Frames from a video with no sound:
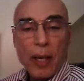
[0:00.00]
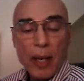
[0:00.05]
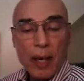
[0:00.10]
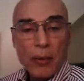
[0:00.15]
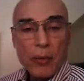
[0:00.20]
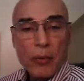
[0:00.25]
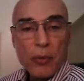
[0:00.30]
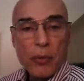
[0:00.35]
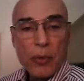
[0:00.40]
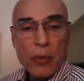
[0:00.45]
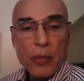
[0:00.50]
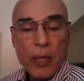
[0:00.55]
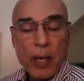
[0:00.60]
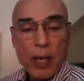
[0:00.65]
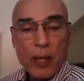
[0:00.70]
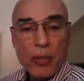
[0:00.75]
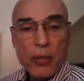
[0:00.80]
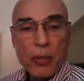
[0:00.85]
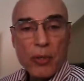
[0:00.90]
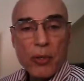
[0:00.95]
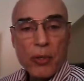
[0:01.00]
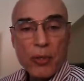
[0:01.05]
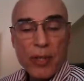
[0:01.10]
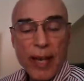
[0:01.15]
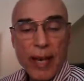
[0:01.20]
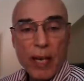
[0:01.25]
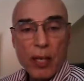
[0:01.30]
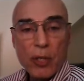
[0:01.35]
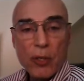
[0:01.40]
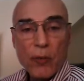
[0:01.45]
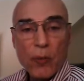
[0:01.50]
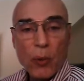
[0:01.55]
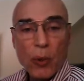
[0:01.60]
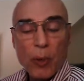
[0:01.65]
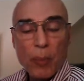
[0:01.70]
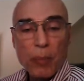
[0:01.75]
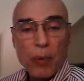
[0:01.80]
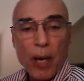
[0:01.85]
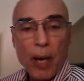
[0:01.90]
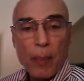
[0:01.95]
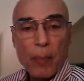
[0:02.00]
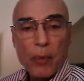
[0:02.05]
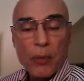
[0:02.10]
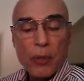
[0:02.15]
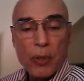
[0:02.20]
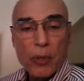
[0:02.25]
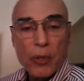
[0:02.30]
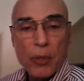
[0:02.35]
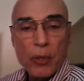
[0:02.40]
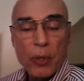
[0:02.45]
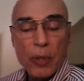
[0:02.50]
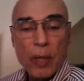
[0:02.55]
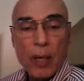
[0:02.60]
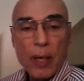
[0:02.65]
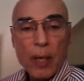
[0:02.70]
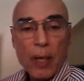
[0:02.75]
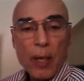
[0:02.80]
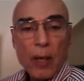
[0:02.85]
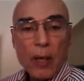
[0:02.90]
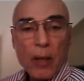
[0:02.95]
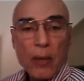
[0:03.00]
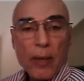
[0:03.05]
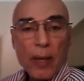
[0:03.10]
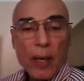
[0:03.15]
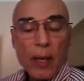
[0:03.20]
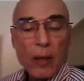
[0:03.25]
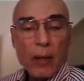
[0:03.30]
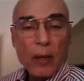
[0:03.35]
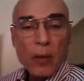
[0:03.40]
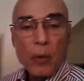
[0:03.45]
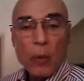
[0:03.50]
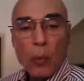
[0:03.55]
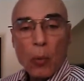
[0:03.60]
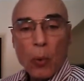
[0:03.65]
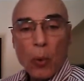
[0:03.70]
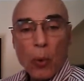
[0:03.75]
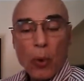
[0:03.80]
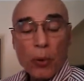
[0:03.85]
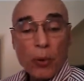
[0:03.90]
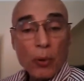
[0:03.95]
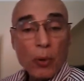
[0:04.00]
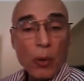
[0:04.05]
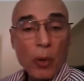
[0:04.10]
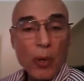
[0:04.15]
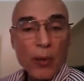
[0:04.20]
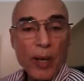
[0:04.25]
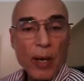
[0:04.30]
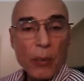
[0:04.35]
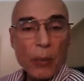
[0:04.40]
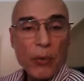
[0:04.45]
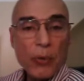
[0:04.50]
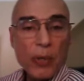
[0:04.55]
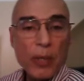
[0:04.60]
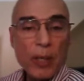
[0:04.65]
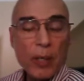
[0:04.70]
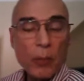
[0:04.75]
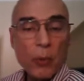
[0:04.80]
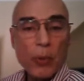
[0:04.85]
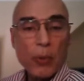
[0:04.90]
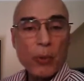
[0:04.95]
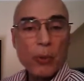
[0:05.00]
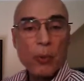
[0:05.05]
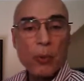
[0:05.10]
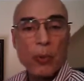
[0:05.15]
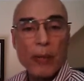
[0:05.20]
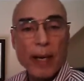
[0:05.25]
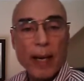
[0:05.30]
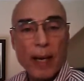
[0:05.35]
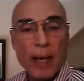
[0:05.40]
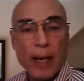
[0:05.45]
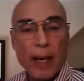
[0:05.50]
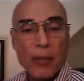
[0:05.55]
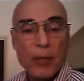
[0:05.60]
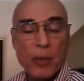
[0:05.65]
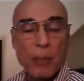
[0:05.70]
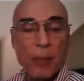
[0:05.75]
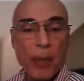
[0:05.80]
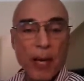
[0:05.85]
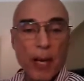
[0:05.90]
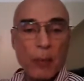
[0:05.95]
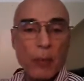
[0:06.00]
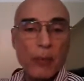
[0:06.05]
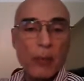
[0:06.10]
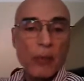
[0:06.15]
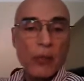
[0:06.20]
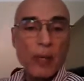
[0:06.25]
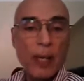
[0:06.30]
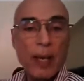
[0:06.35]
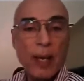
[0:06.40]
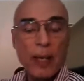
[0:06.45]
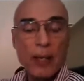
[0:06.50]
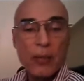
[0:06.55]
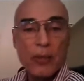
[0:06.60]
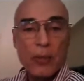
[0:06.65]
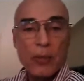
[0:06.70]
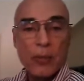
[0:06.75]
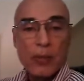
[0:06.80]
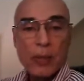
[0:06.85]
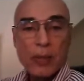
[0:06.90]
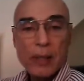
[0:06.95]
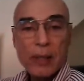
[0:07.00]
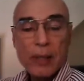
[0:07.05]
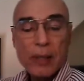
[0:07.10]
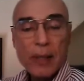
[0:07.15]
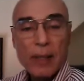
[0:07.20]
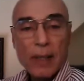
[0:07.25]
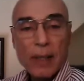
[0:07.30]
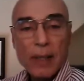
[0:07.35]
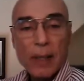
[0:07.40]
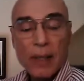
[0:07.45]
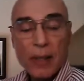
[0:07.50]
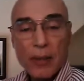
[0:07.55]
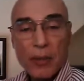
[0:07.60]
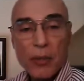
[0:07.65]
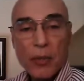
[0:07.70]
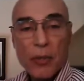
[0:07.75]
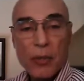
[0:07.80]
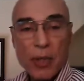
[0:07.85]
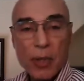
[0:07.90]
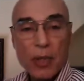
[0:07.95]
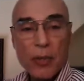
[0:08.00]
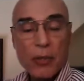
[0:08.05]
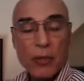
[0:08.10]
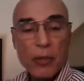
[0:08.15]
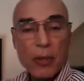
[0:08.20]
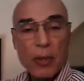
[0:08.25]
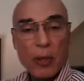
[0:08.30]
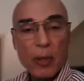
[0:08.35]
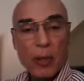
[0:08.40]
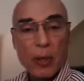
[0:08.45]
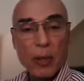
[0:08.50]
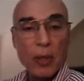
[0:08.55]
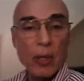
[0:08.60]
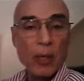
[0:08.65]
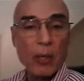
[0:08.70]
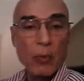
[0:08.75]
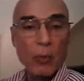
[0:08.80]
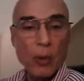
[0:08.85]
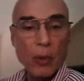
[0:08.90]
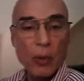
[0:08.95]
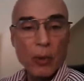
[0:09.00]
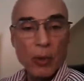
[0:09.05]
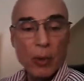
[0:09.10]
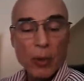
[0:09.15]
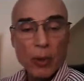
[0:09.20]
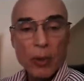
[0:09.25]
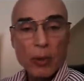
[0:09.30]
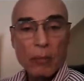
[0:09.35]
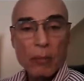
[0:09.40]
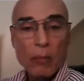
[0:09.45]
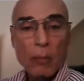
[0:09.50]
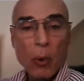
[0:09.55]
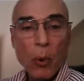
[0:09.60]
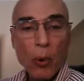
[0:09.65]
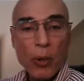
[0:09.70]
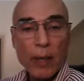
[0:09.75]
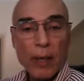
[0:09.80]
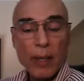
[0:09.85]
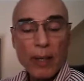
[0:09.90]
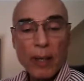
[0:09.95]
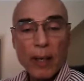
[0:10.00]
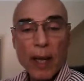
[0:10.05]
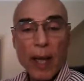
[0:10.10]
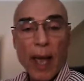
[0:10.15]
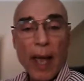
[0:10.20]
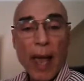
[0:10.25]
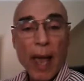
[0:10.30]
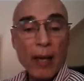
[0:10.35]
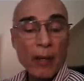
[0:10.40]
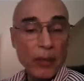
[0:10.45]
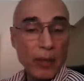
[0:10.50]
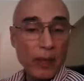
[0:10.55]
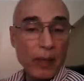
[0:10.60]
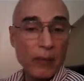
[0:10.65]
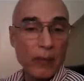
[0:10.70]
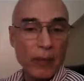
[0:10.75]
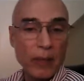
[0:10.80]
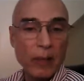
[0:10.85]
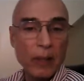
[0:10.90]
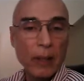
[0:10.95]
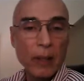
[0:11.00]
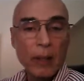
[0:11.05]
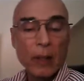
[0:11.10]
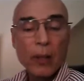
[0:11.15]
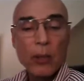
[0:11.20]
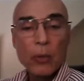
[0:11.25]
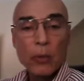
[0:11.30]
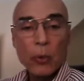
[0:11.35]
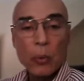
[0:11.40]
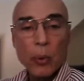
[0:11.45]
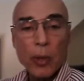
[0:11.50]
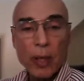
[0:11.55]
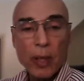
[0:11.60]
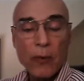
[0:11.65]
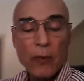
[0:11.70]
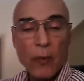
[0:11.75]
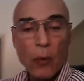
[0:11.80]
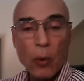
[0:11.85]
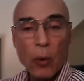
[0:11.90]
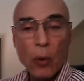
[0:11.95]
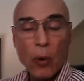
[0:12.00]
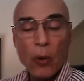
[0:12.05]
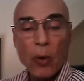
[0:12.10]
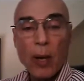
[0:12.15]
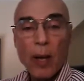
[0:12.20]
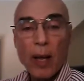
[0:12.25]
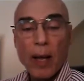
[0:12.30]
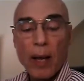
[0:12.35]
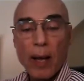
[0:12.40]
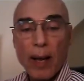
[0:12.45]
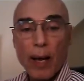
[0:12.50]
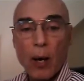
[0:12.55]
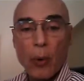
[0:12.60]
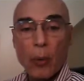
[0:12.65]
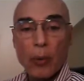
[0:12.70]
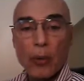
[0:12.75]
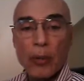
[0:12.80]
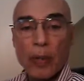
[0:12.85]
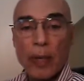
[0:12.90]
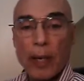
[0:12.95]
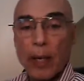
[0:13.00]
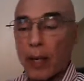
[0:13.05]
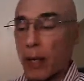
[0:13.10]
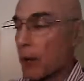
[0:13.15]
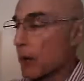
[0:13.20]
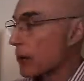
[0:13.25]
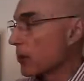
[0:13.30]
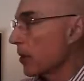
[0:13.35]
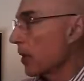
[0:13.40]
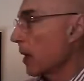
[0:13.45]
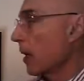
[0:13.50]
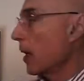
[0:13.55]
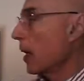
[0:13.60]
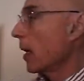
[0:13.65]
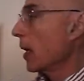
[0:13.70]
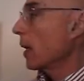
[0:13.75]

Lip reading: Answers in Genesis stands for the proposition that the world and all that was in it was created, as the Bible says, in 6 literal morning and evening 24-hour days.